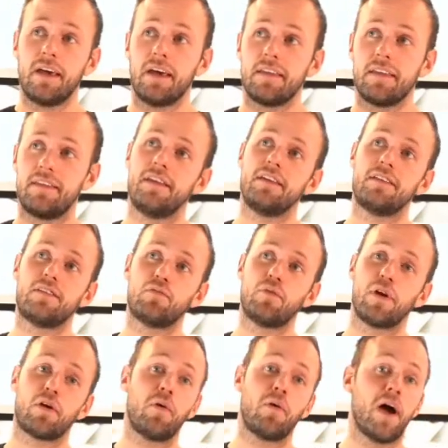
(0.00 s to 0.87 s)
This
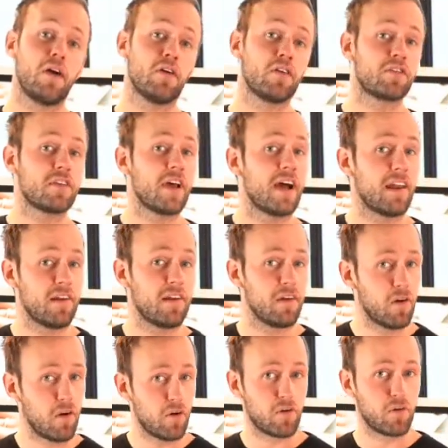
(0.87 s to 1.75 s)
requires a
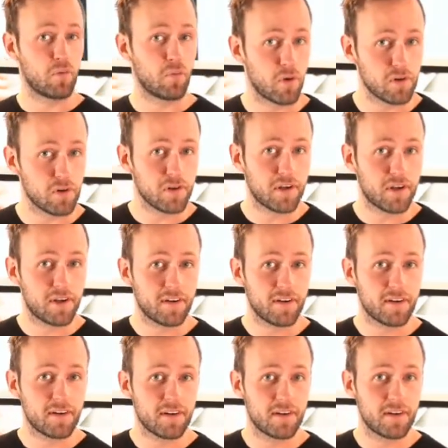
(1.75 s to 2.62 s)
lot of work,
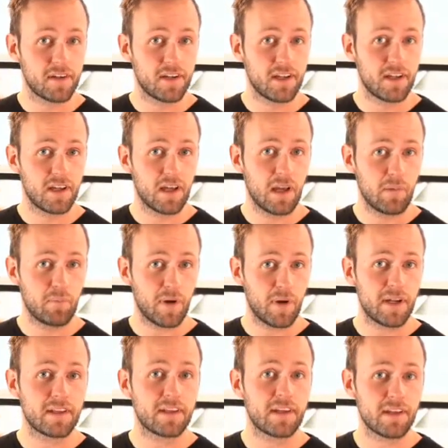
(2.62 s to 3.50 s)

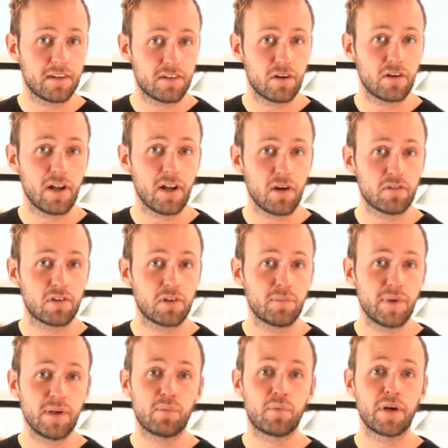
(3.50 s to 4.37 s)
but it can turn out to
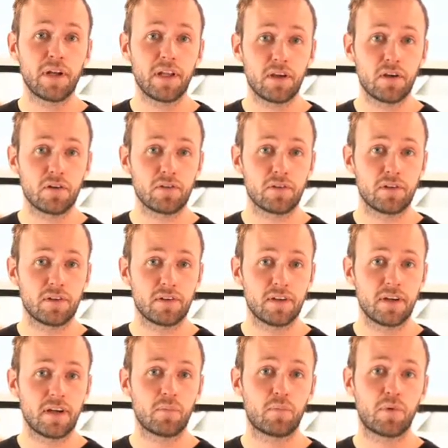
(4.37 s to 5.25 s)
be pretty good
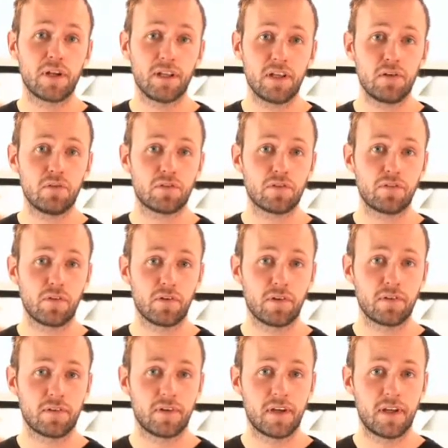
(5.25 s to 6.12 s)
and pretty useful.
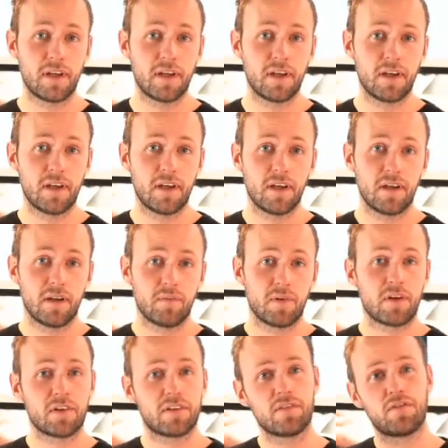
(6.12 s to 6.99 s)

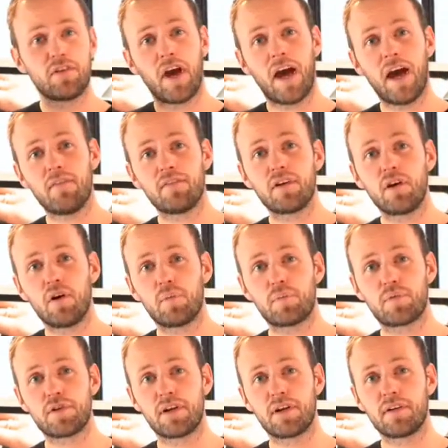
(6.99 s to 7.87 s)
Because if you have the
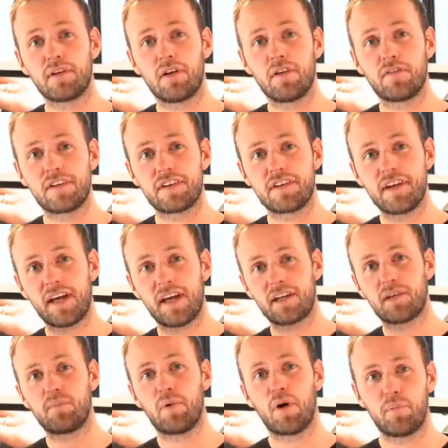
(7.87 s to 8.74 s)
option of a
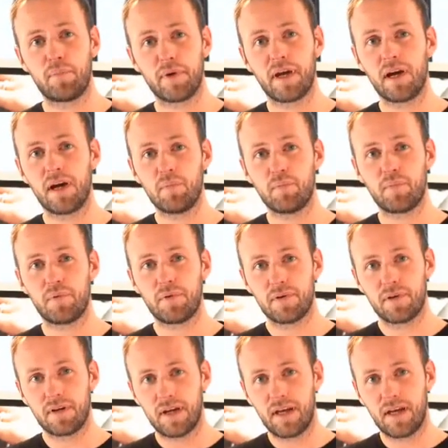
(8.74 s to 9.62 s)
chat popping up
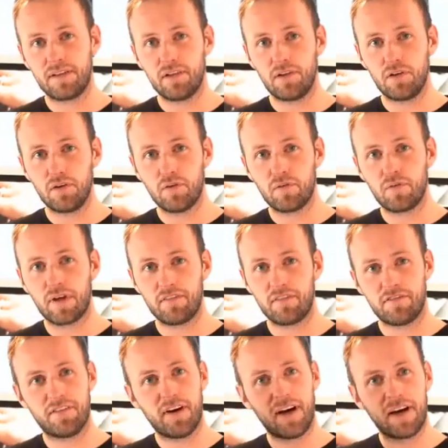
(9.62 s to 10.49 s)
and you can
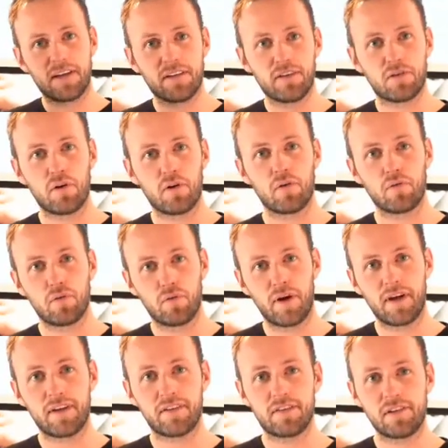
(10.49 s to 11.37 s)
find your own
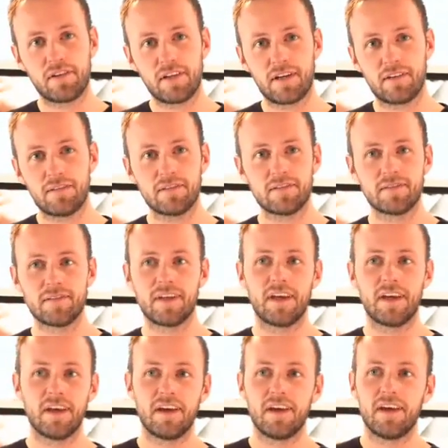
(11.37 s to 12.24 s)
question there,
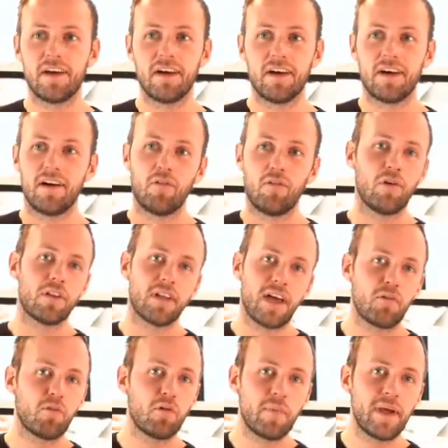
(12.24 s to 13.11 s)
well,
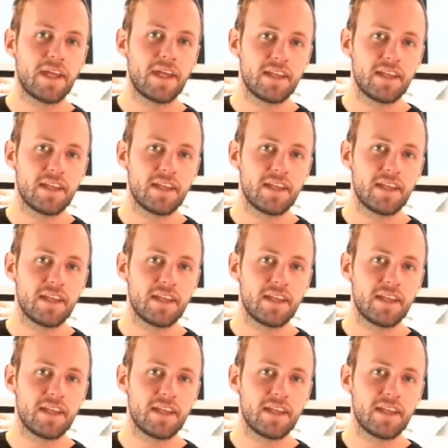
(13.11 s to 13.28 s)
that will make it